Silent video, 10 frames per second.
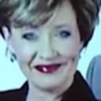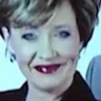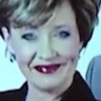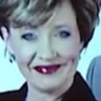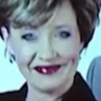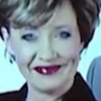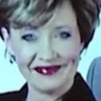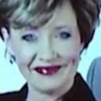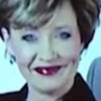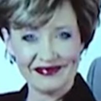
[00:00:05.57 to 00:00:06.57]

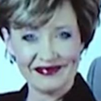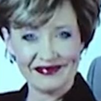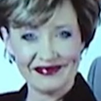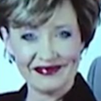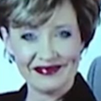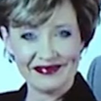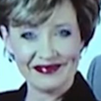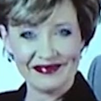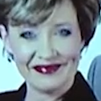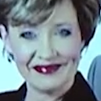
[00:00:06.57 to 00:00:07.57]

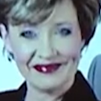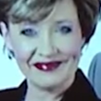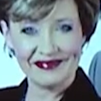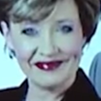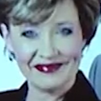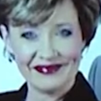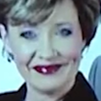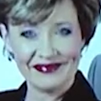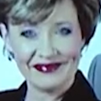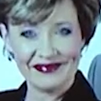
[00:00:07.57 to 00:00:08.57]

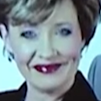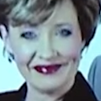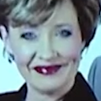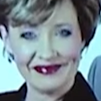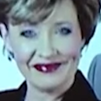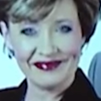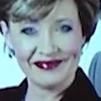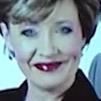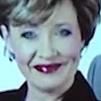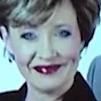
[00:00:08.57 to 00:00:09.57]

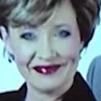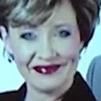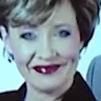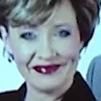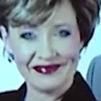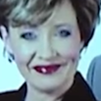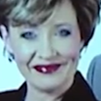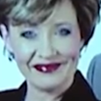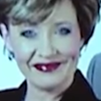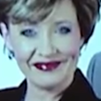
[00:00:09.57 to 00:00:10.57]

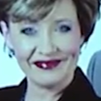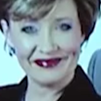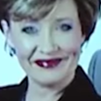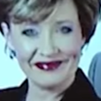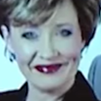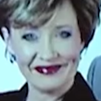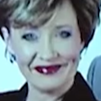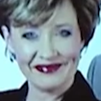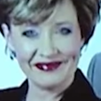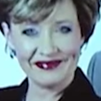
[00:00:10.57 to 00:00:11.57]
[no speech]